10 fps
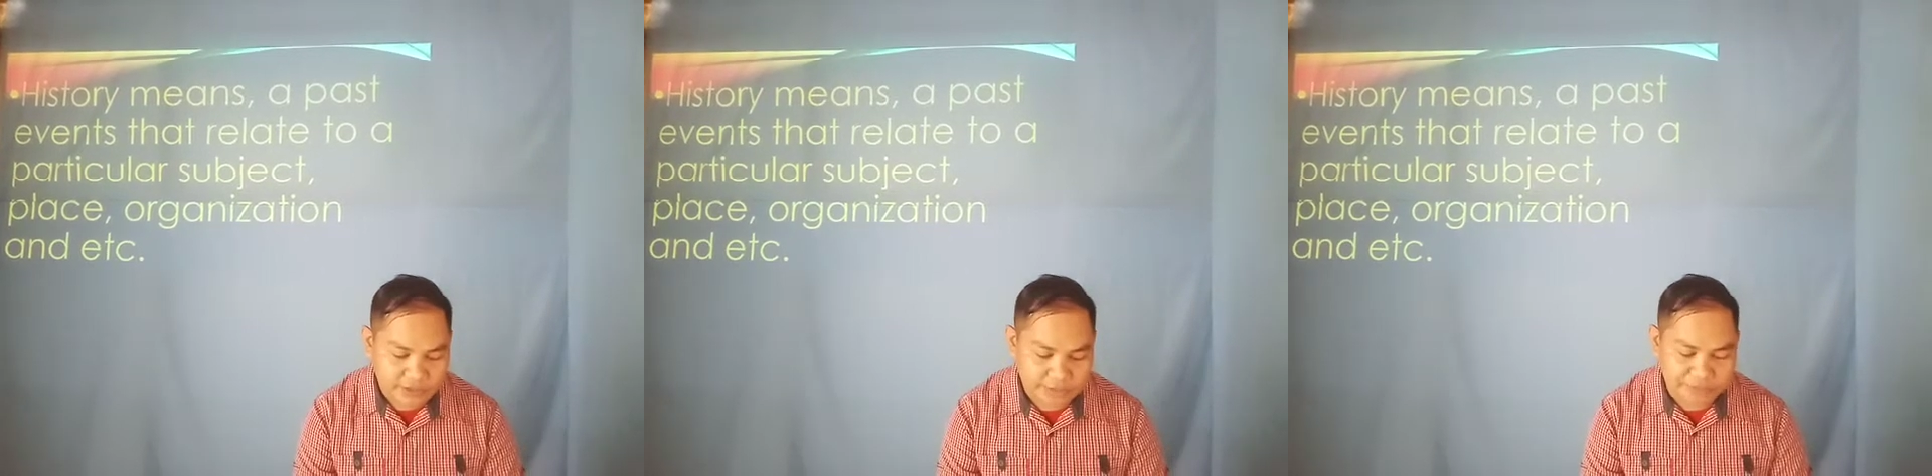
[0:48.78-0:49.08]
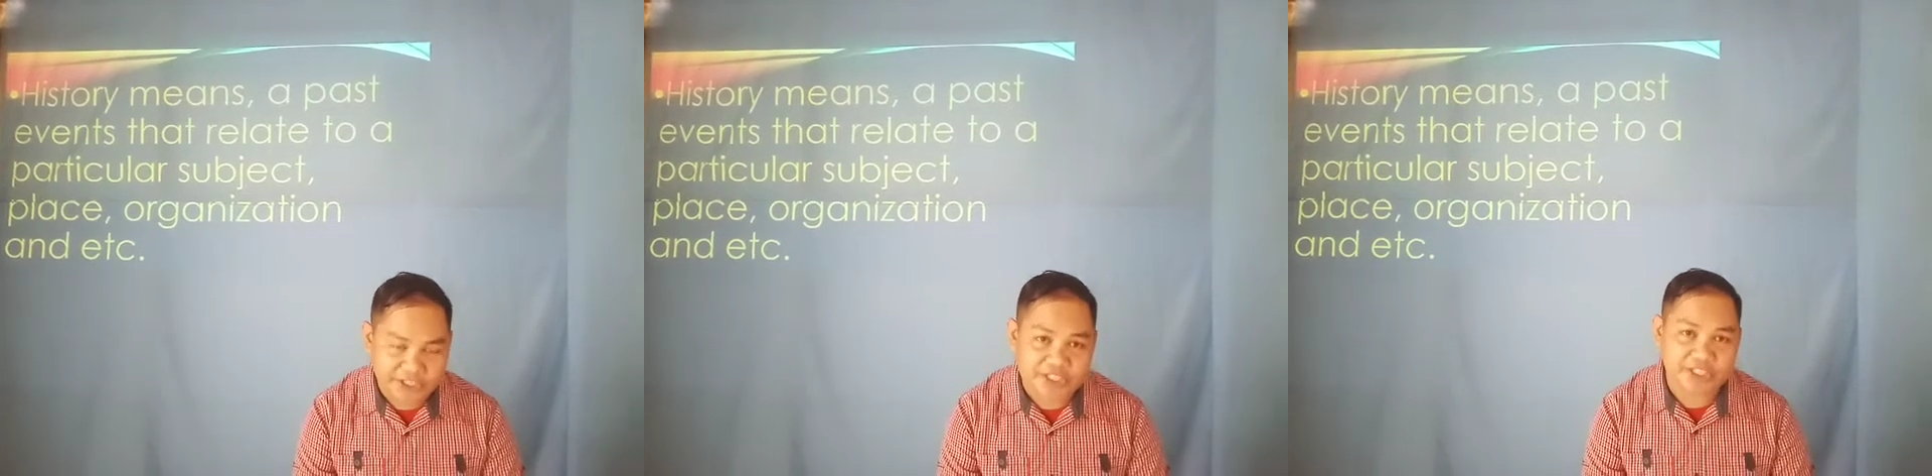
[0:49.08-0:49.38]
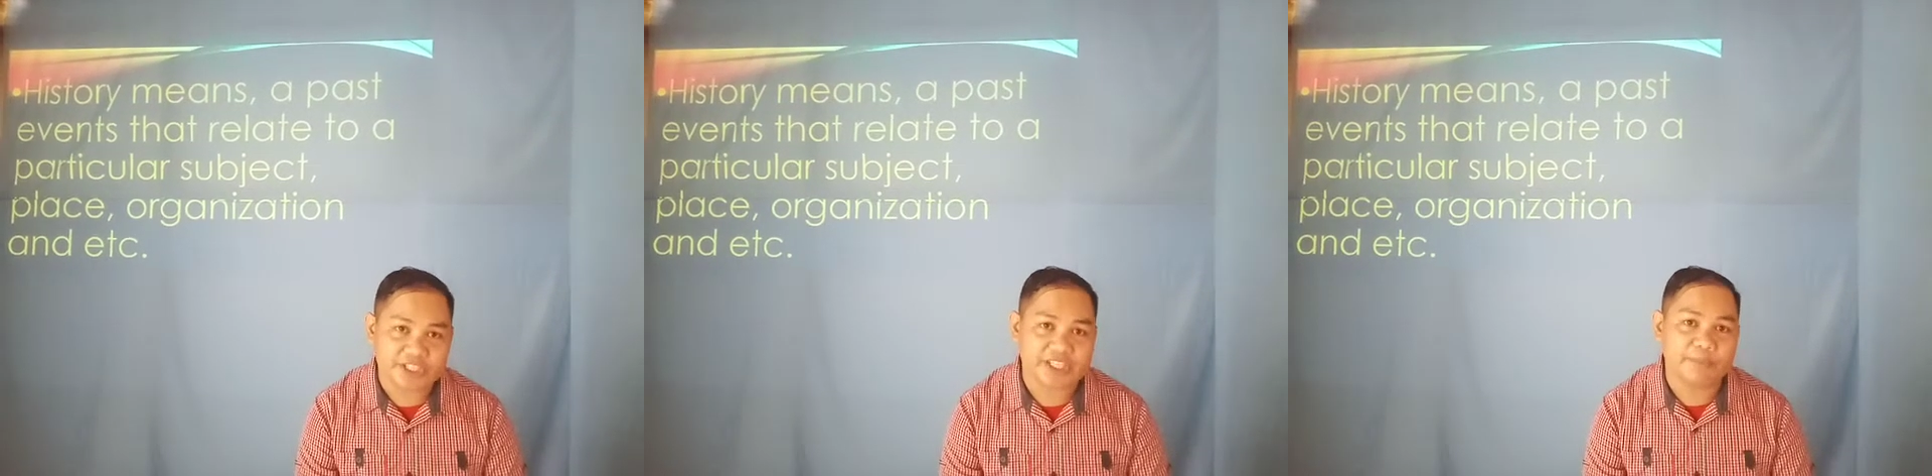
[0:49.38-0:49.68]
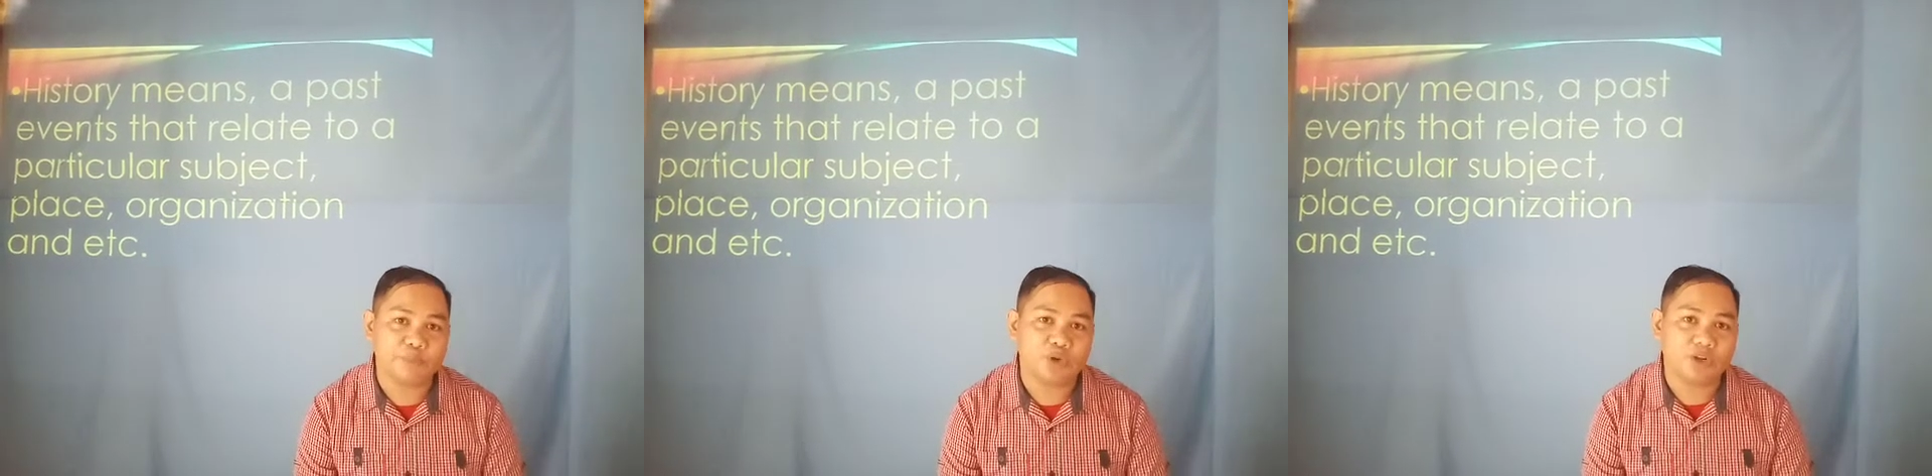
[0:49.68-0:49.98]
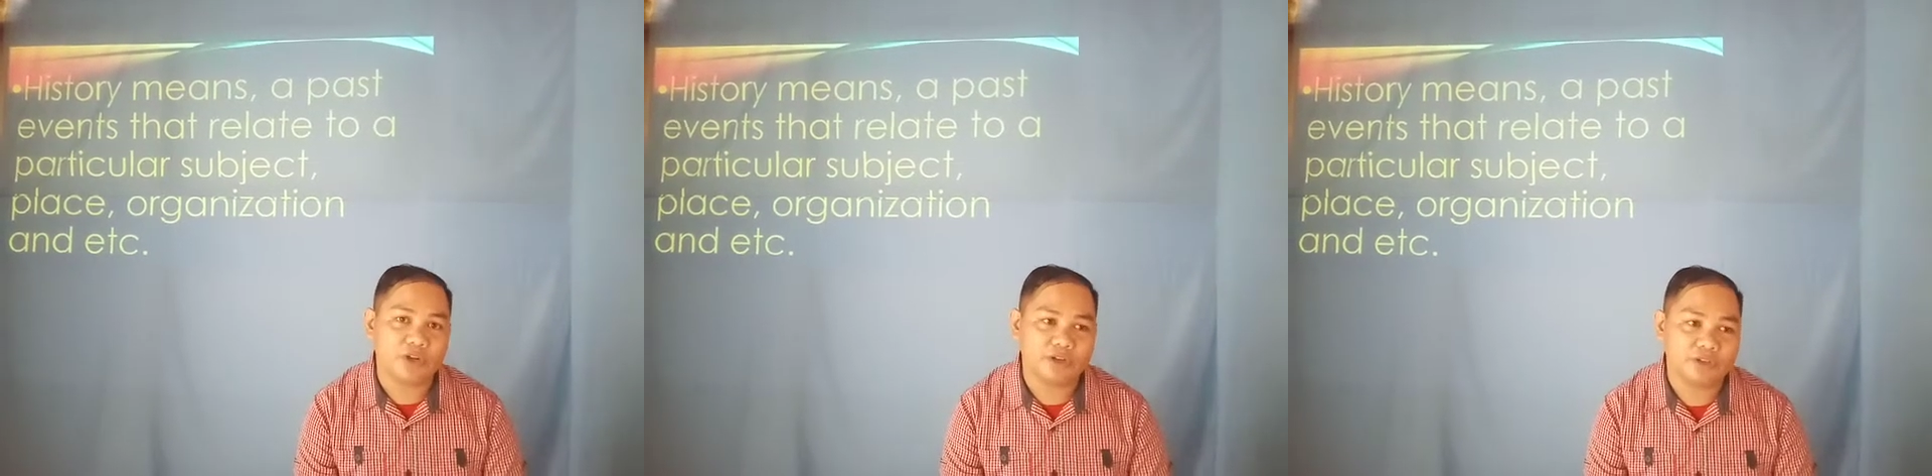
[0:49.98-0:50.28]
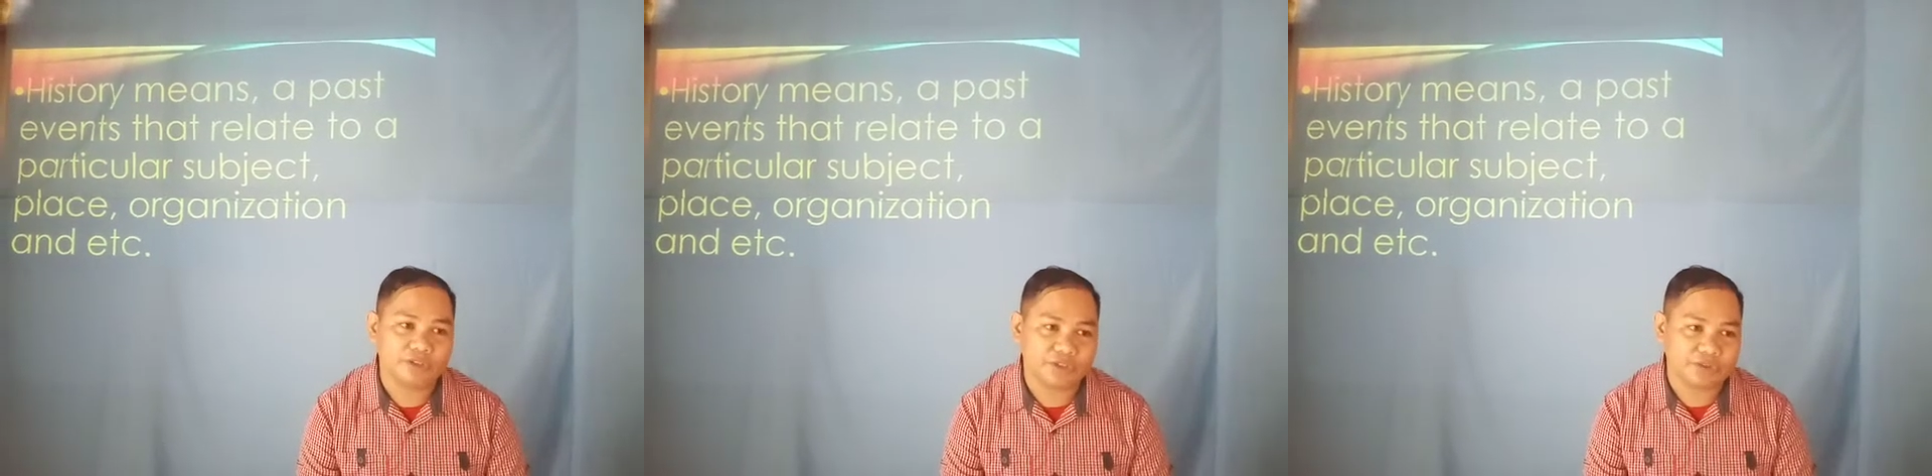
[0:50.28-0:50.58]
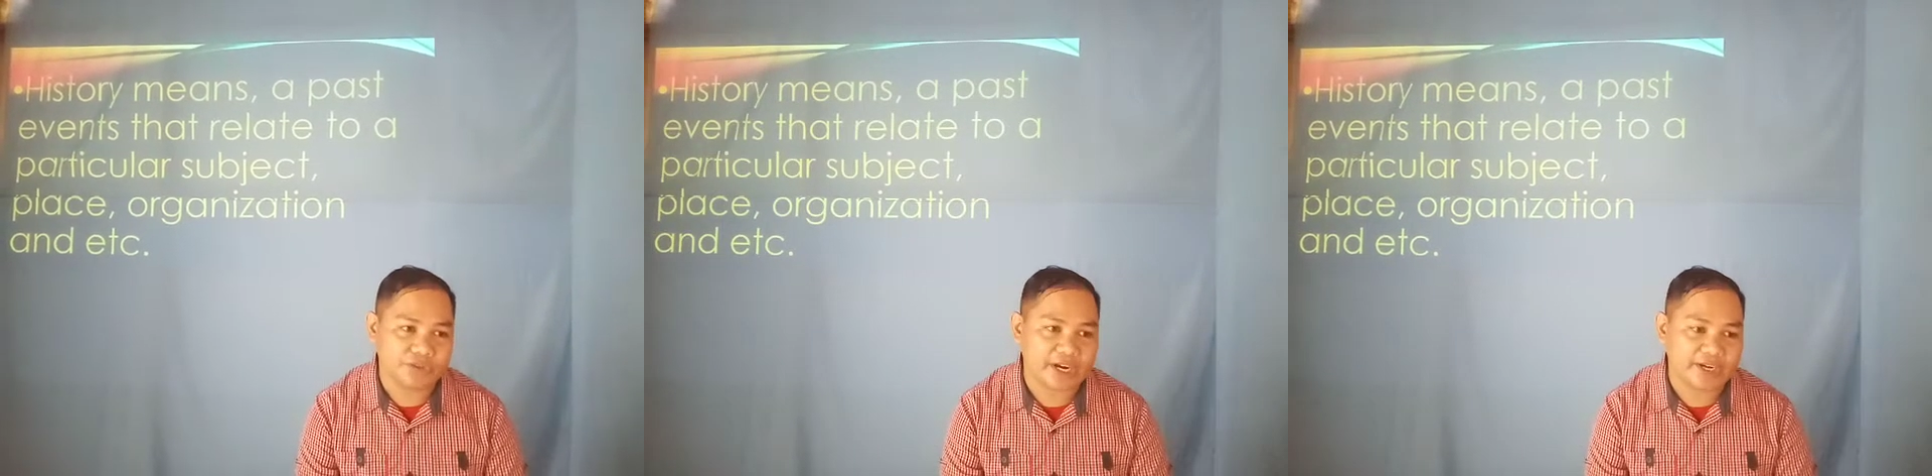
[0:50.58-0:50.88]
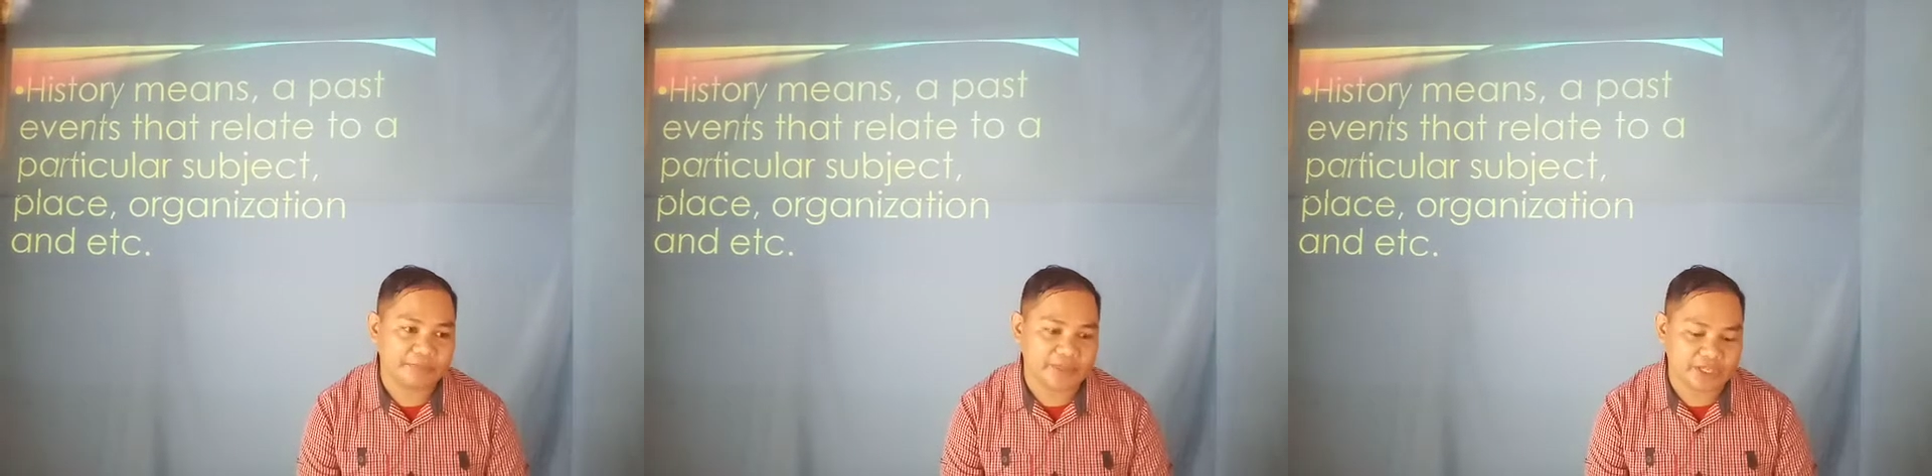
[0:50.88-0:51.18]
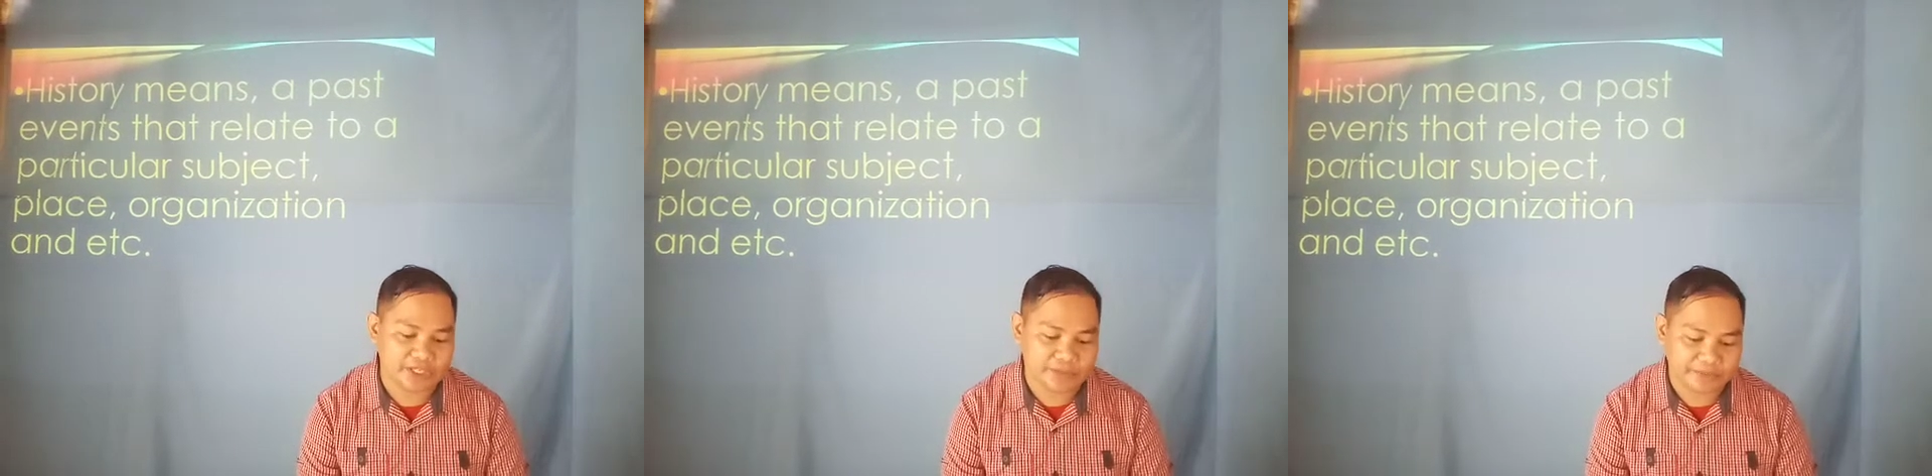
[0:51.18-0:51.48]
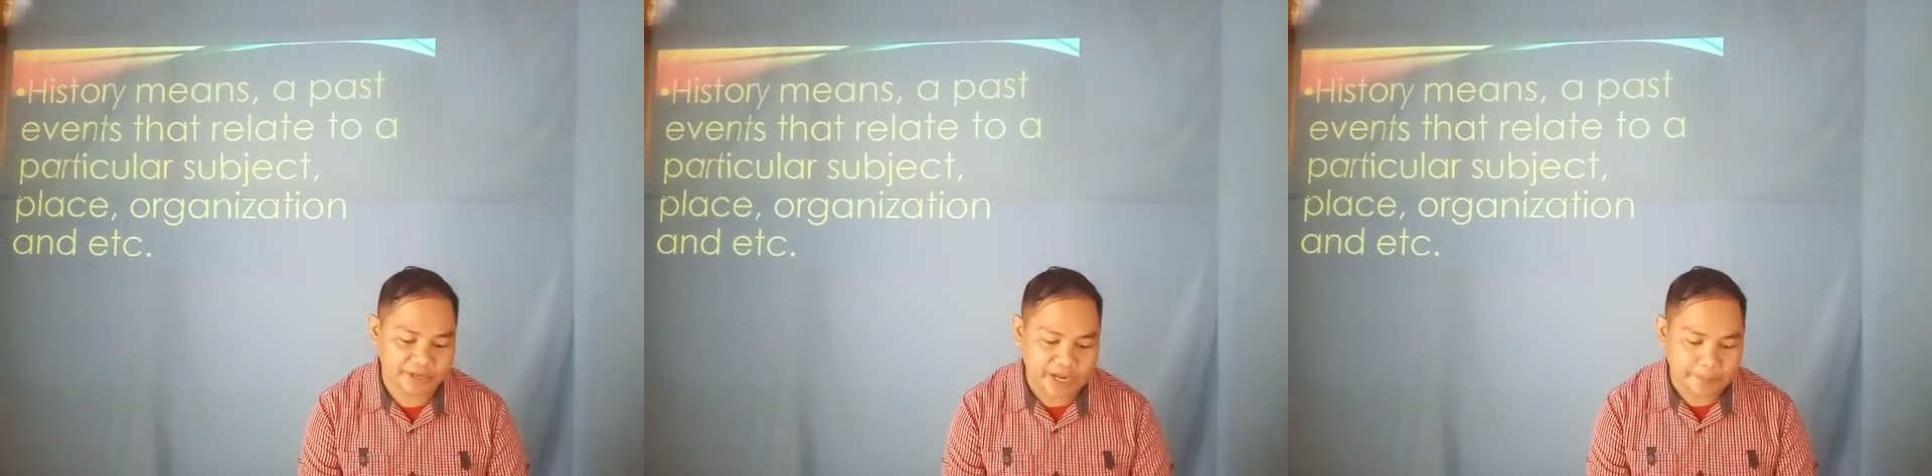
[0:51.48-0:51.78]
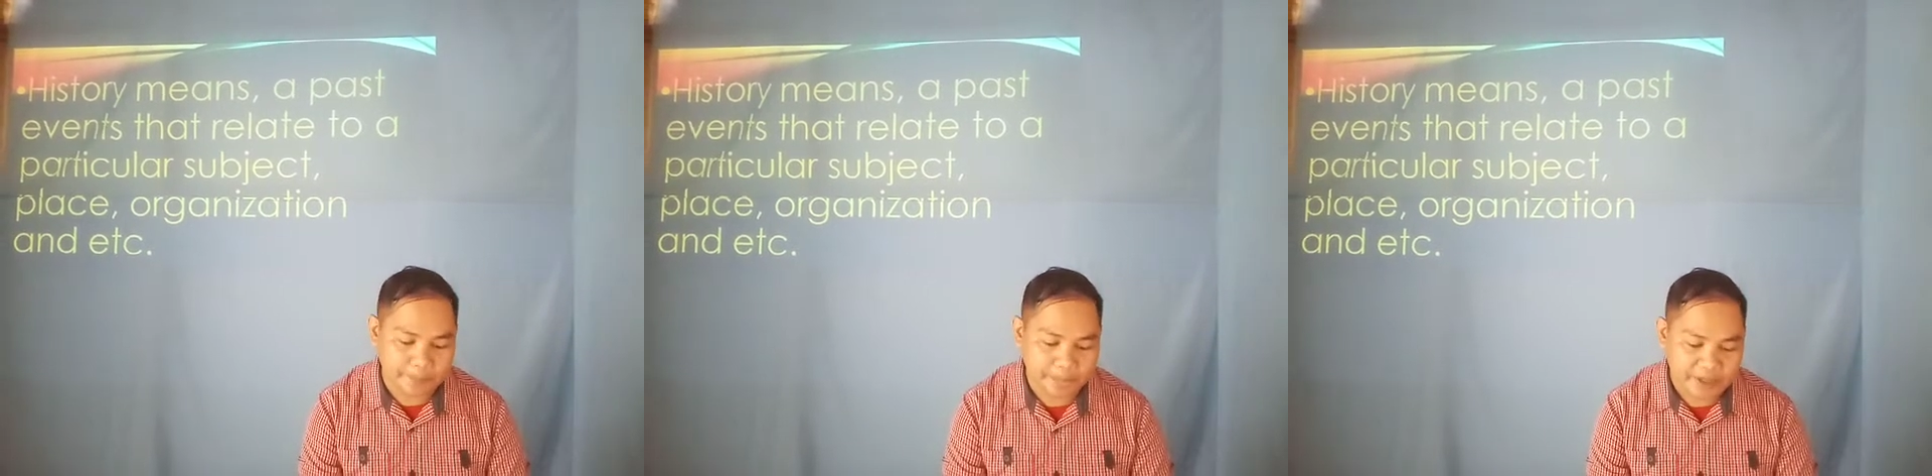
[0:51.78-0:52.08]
The first example literary piece from